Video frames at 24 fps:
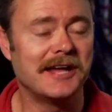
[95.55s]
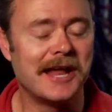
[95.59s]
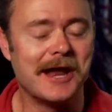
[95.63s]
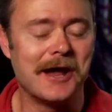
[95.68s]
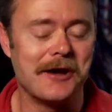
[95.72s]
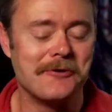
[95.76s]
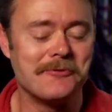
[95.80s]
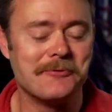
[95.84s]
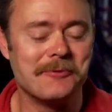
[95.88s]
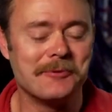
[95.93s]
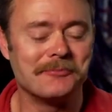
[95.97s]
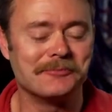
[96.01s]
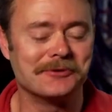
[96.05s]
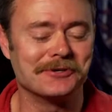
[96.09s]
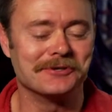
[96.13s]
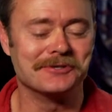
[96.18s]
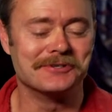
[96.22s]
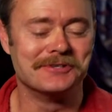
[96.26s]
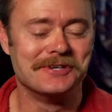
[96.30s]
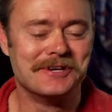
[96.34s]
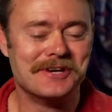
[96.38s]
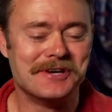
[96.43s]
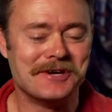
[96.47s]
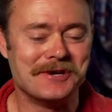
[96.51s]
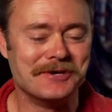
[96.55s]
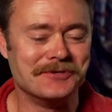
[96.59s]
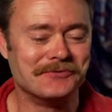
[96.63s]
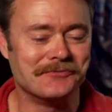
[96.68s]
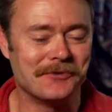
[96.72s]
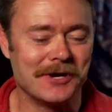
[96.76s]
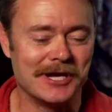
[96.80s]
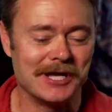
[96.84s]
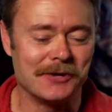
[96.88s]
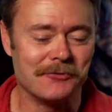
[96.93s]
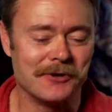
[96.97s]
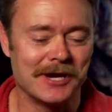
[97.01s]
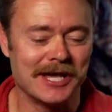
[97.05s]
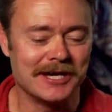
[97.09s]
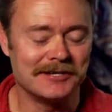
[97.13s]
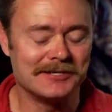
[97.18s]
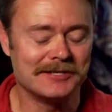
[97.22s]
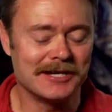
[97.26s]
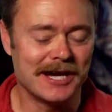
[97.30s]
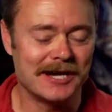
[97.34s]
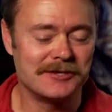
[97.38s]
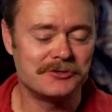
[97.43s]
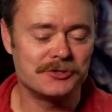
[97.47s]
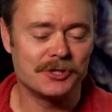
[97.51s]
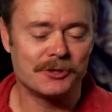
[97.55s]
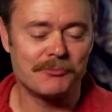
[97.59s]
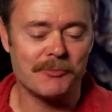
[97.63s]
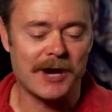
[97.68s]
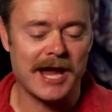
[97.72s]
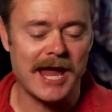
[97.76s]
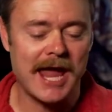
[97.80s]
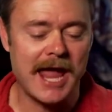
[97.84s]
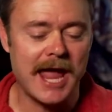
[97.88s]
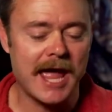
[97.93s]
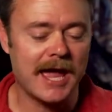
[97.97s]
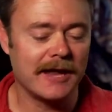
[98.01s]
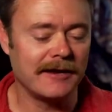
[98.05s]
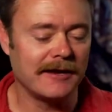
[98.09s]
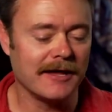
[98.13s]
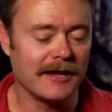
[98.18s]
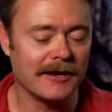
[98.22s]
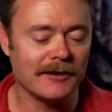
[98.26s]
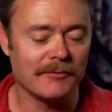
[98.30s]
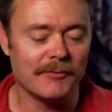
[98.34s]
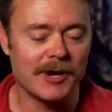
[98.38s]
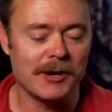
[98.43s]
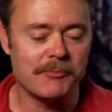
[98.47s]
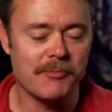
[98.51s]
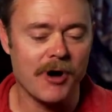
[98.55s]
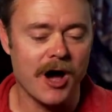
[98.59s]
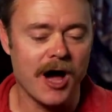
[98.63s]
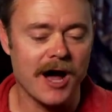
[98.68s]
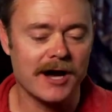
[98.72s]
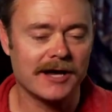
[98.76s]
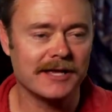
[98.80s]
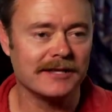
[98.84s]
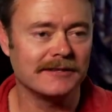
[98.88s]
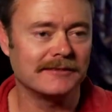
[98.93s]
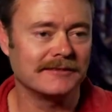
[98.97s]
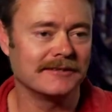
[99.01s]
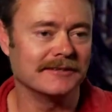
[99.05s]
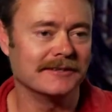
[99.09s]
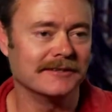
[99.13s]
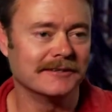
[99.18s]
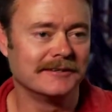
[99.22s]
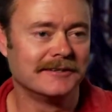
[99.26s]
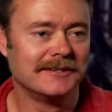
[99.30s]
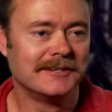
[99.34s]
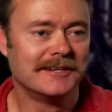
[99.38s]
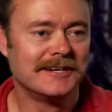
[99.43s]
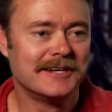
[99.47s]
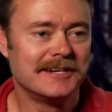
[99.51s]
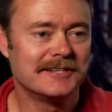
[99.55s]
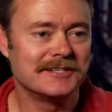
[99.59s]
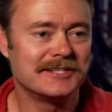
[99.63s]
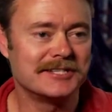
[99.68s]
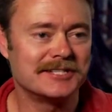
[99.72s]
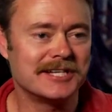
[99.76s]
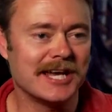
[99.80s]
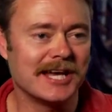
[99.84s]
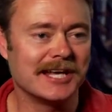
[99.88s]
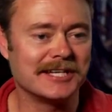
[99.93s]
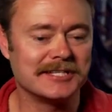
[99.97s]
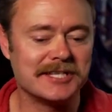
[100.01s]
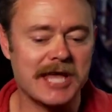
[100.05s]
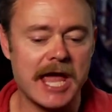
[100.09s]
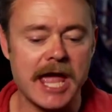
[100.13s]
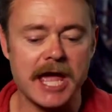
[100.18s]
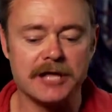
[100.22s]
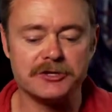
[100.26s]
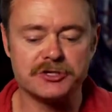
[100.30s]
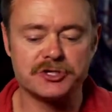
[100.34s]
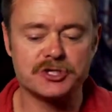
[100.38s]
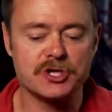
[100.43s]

And I remember it was funny when I took my hand out of my pocket to shake his hand.